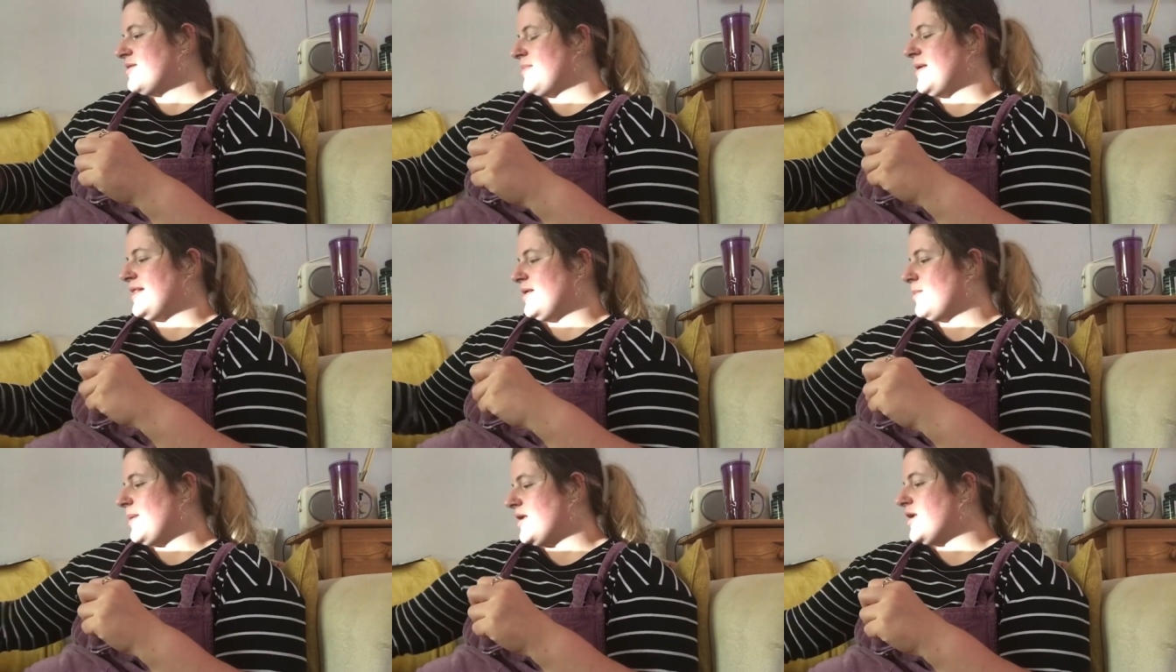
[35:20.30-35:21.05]
So I played a
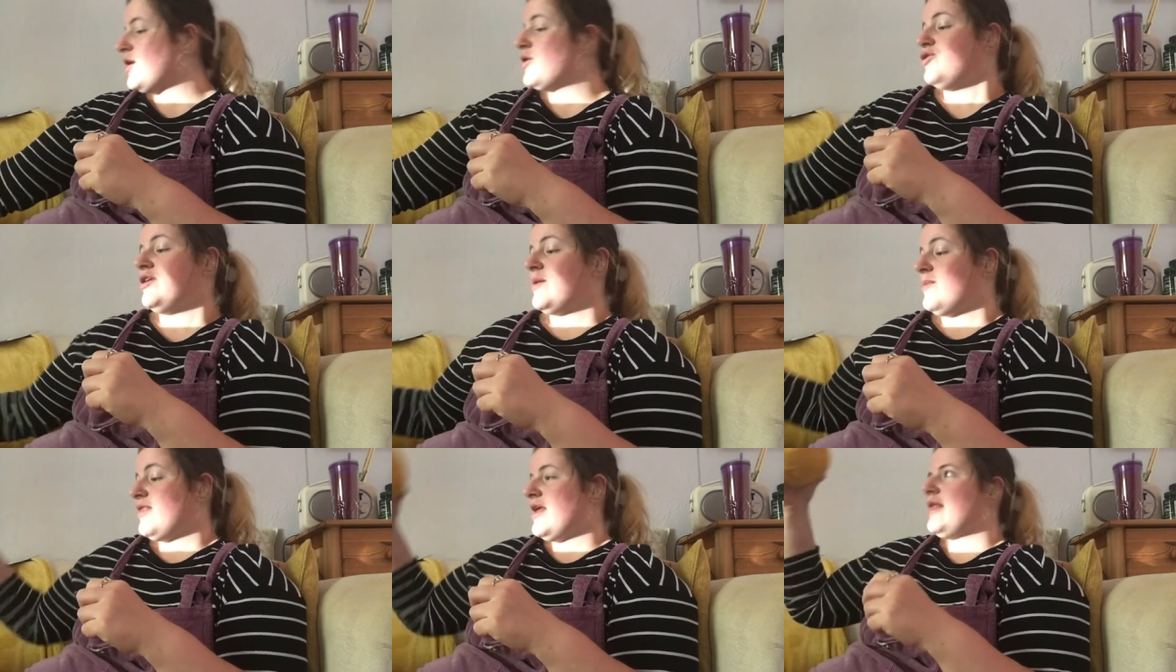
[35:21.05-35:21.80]
little bit of yarn
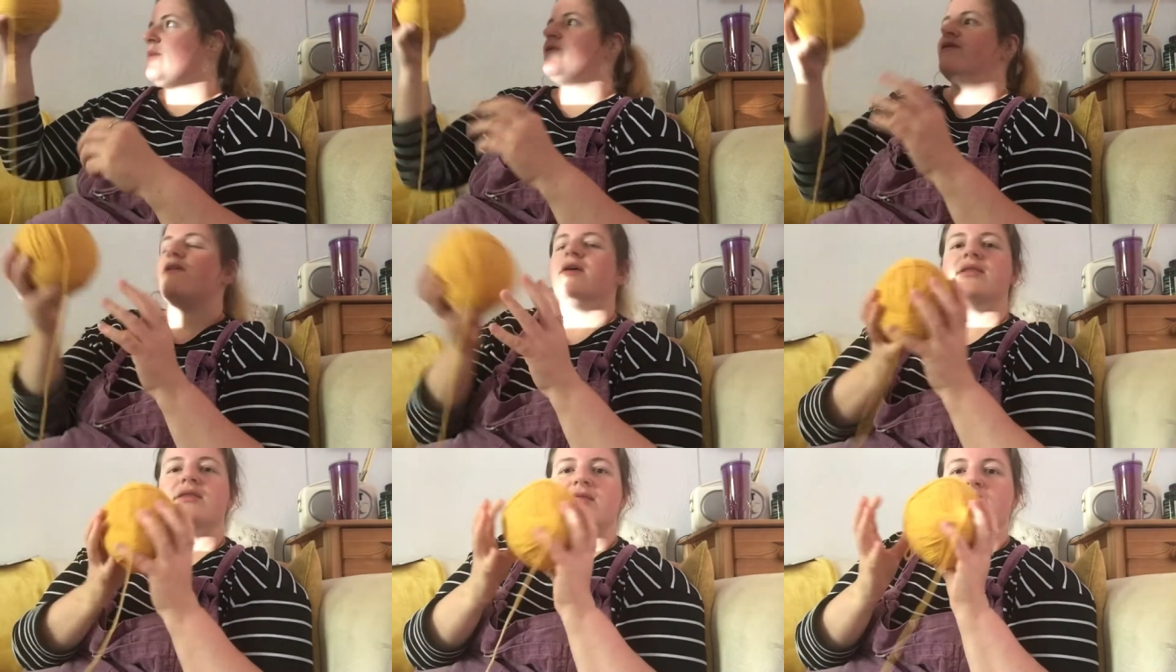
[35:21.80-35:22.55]
chicken with that. That was
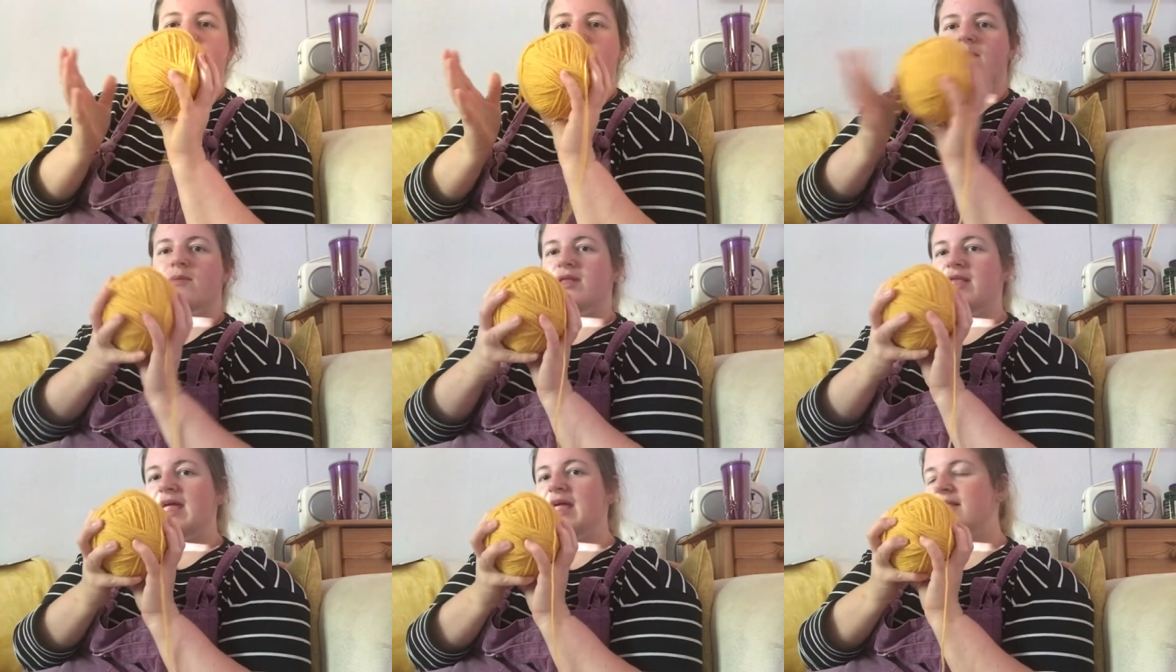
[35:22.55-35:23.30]
fun. So now I'm
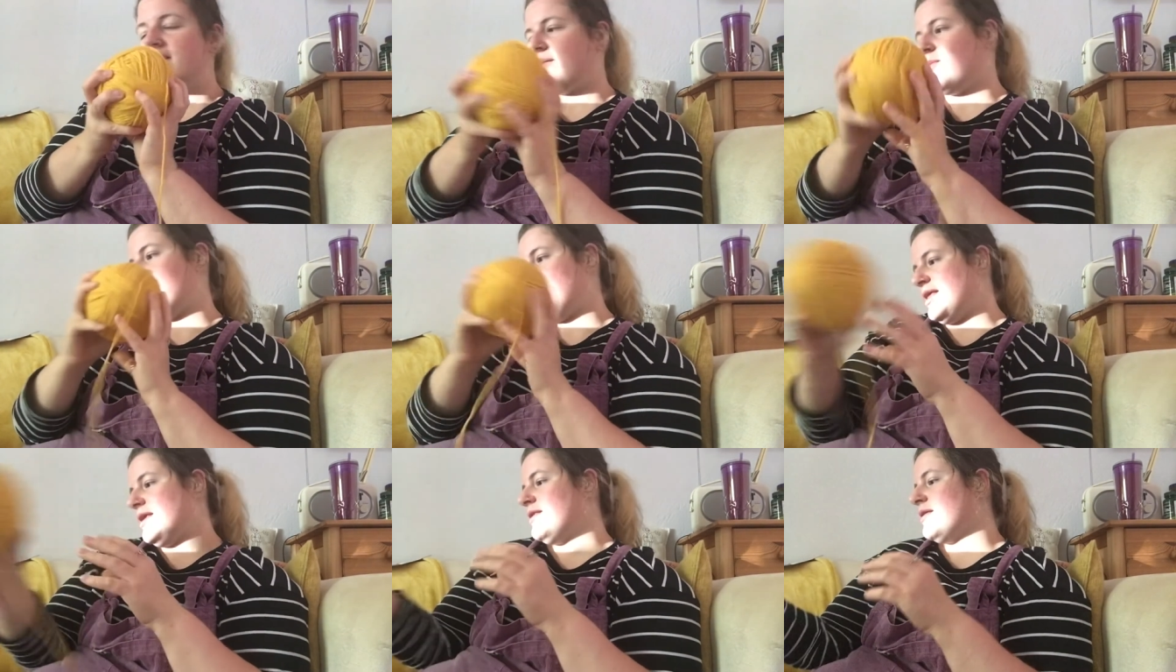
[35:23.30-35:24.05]
on this. And
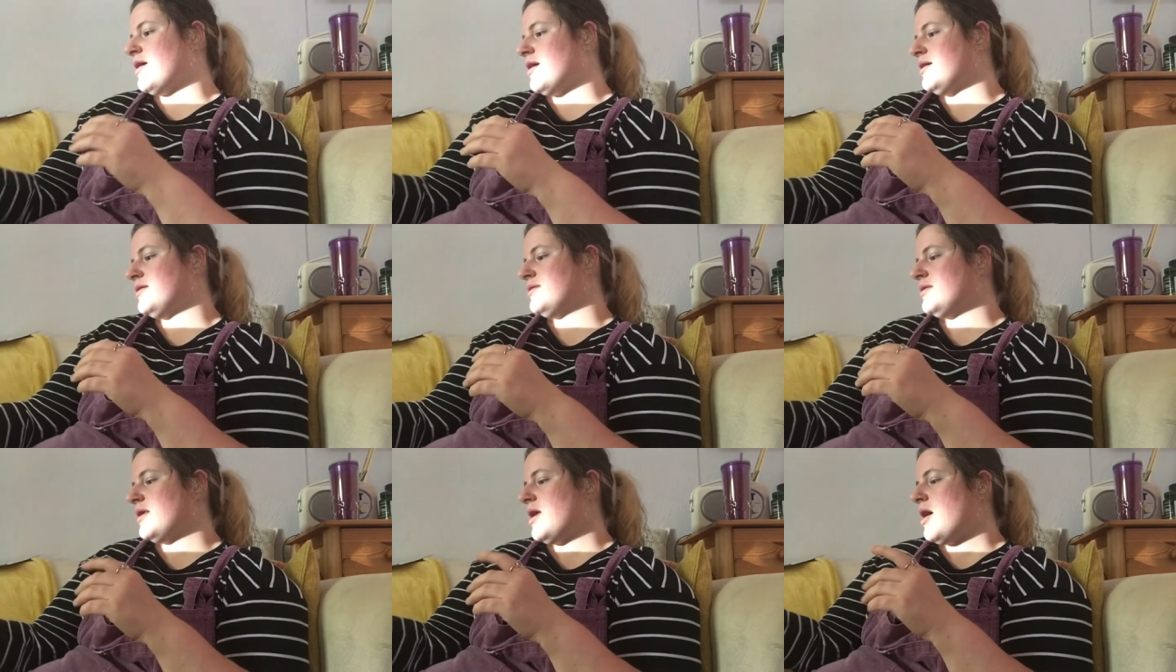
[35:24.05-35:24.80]
when this
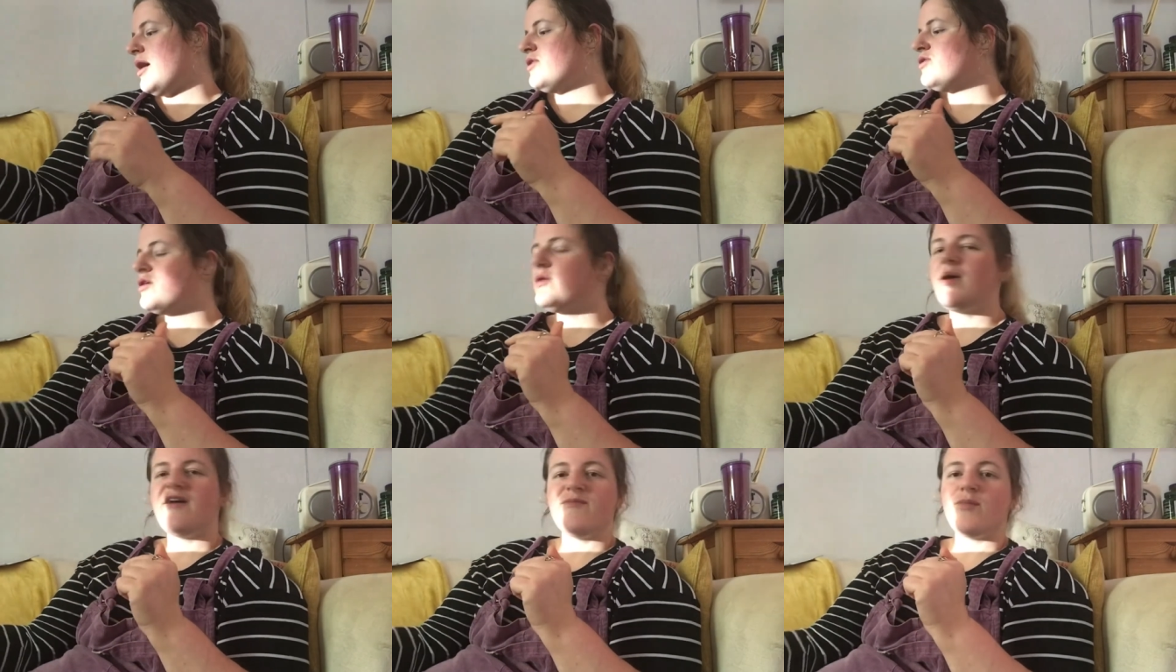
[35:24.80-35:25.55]
goes, I
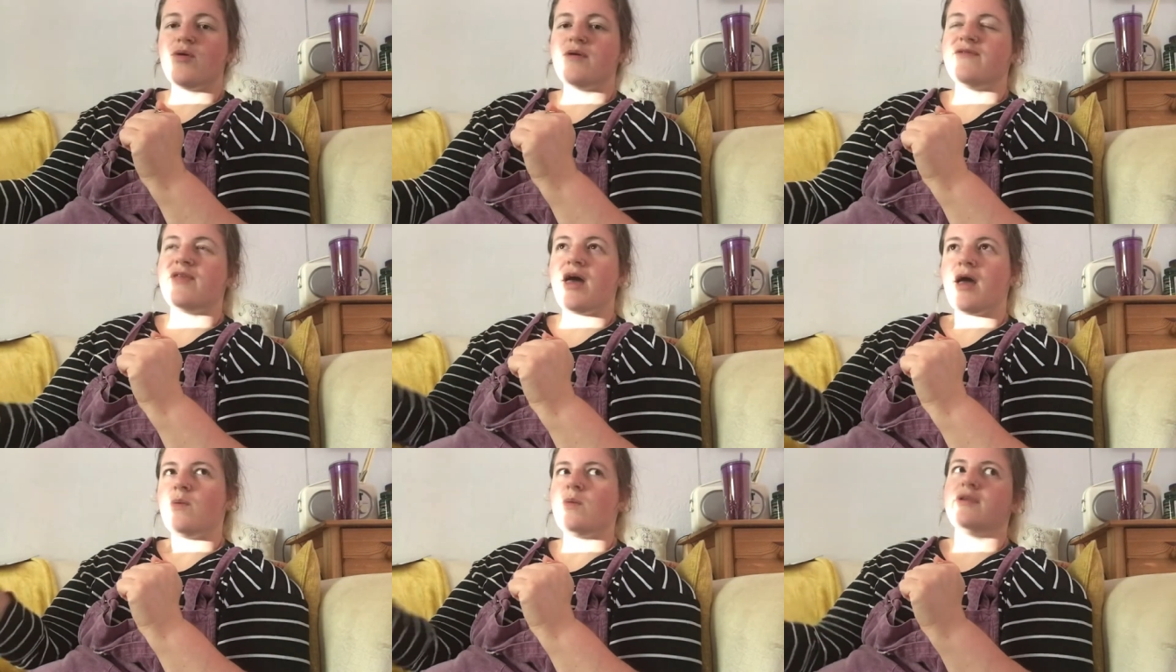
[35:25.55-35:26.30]
do have more of
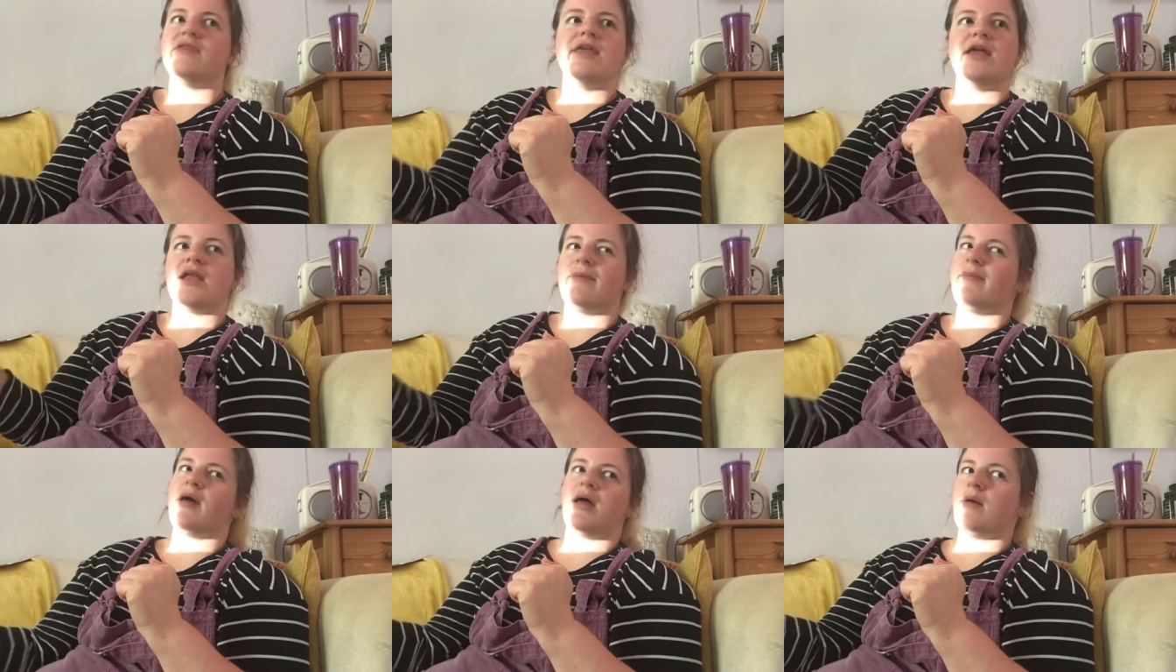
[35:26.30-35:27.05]
that. I was thinking I
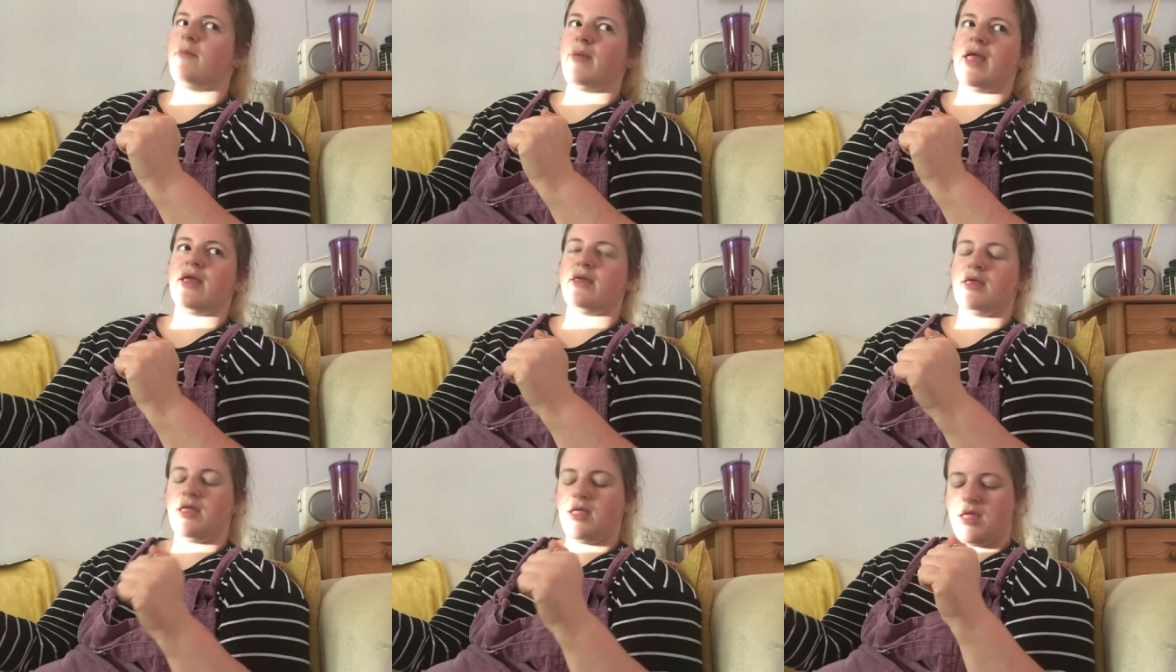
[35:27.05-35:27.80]
might unpick
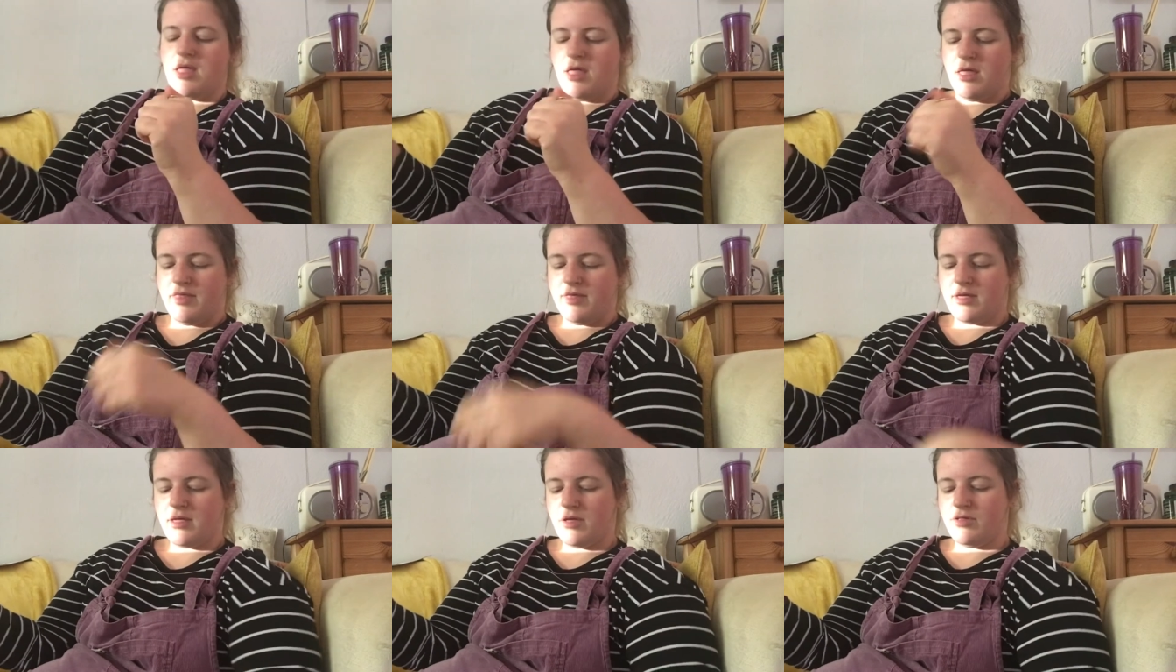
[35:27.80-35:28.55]

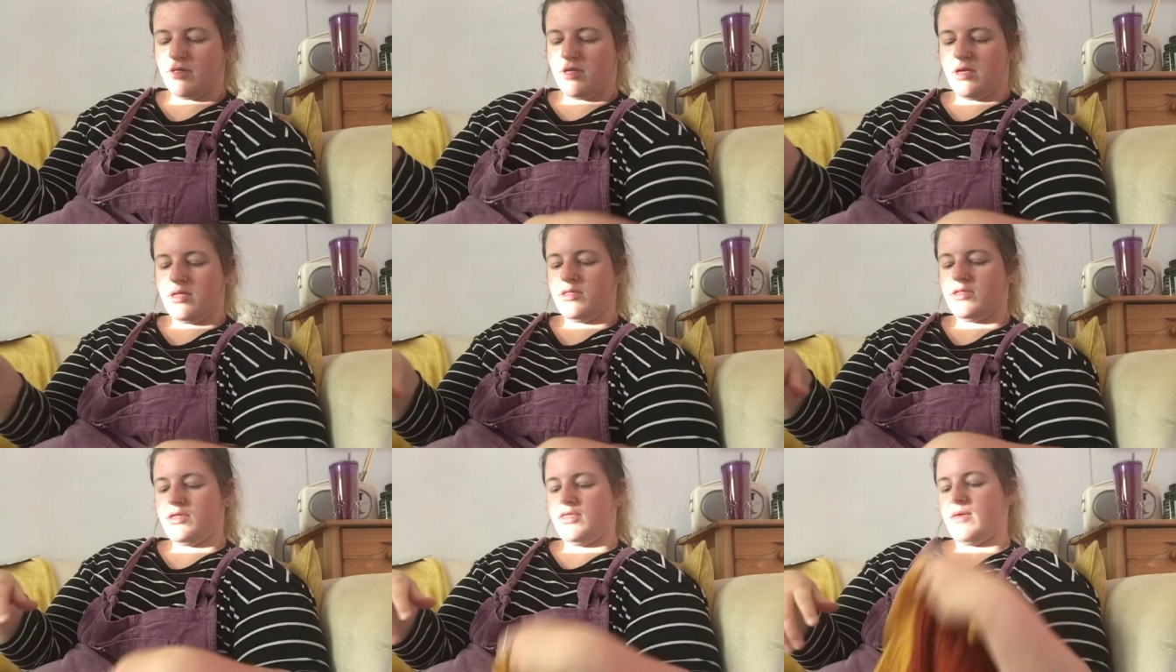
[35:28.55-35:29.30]
the
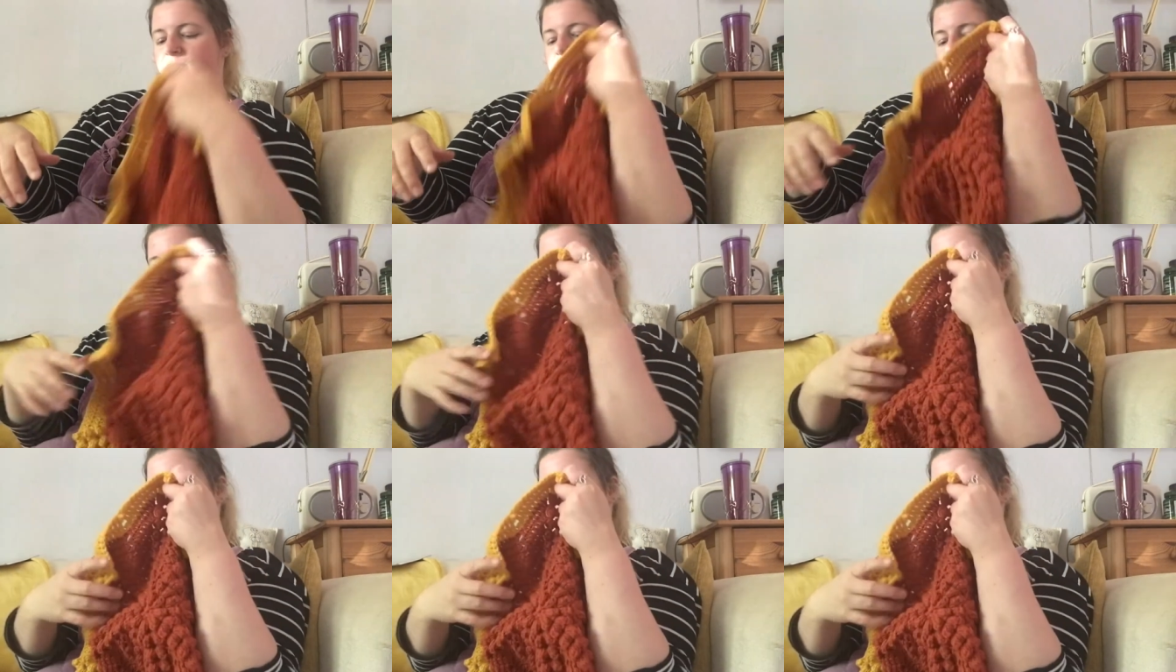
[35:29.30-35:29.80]
cardigan to then put